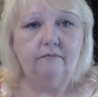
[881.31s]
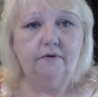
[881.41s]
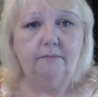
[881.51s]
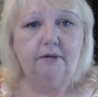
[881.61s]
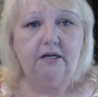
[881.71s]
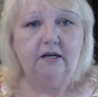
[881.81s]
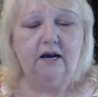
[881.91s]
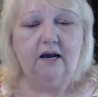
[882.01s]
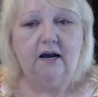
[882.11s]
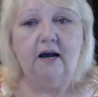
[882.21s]
The big,
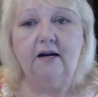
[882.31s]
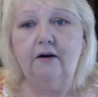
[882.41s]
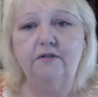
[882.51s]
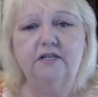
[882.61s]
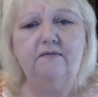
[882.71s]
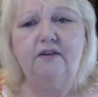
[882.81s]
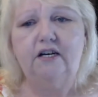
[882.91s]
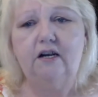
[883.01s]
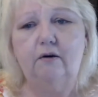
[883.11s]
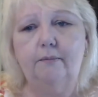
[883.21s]
I know it's in
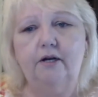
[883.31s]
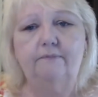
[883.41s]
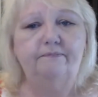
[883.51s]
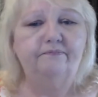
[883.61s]
video, but